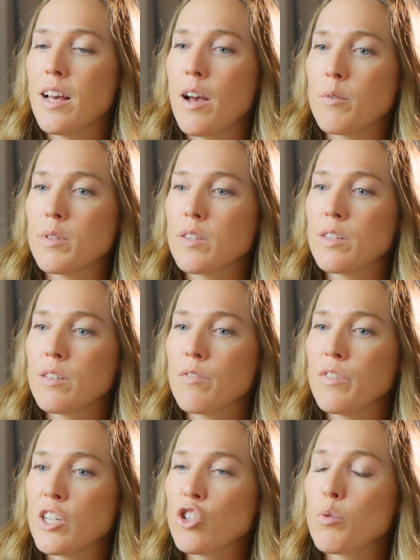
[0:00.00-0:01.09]
I was
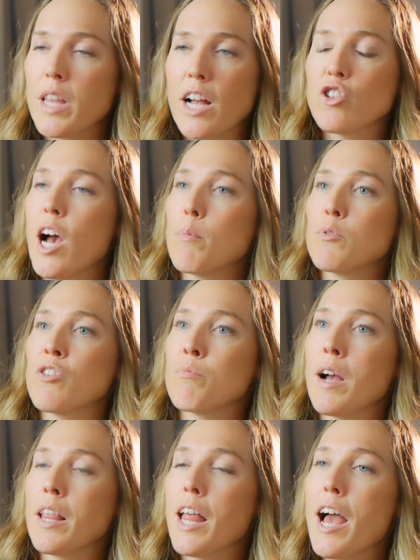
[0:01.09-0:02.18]
finished with that chapter of
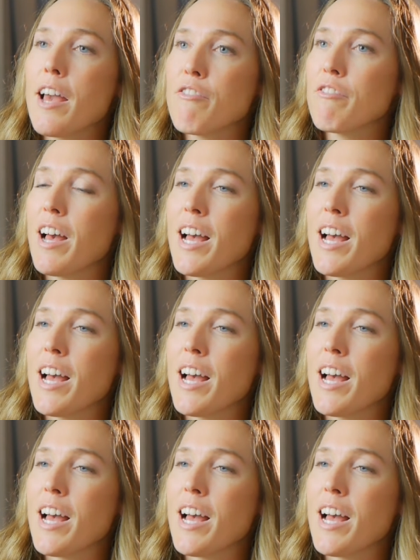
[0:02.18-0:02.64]
my life.